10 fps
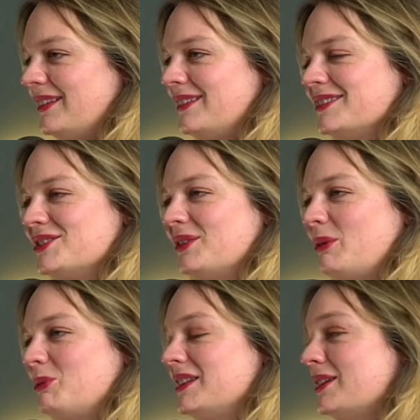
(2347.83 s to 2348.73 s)
Oh, do you know,
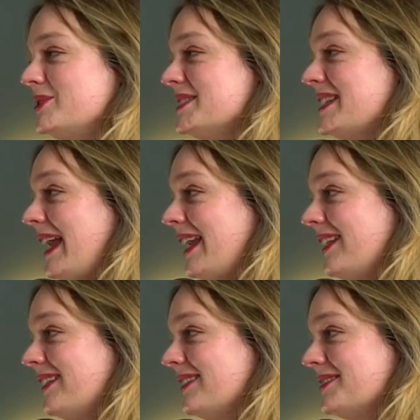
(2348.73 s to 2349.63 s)
I would love to
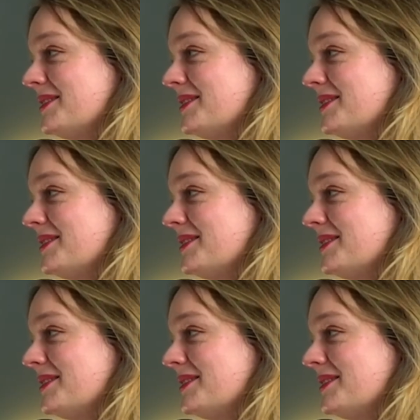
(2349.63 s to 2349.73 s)
say